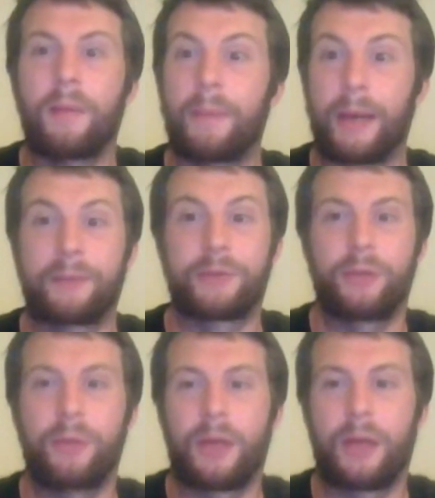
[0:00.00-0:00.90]
My name's
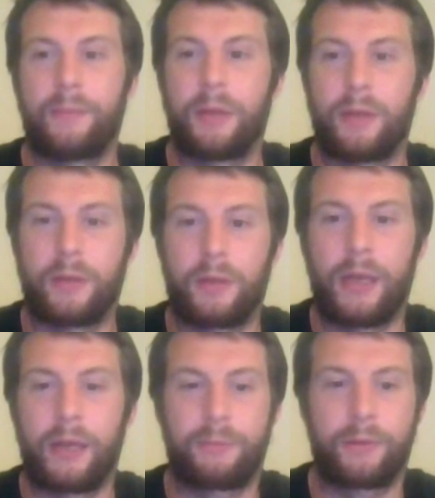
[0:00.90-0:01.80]
Joe. I'm the
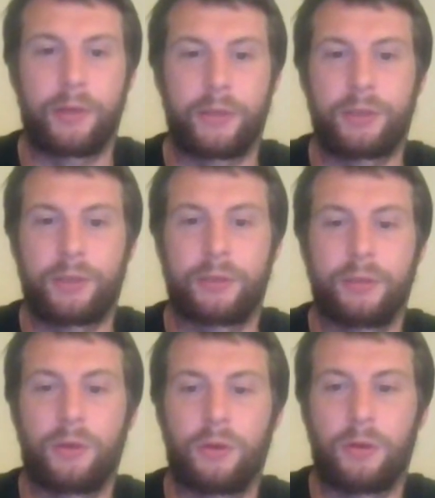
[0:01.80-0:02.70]
head of production
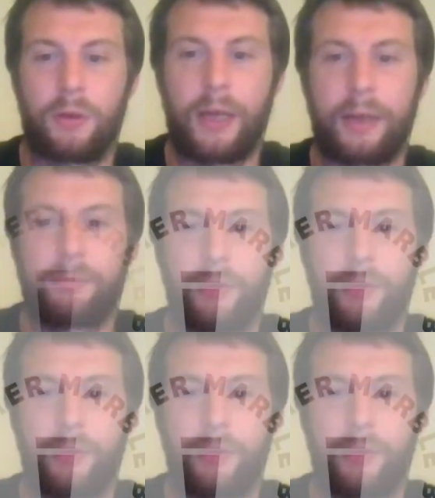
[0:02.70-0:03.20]
or head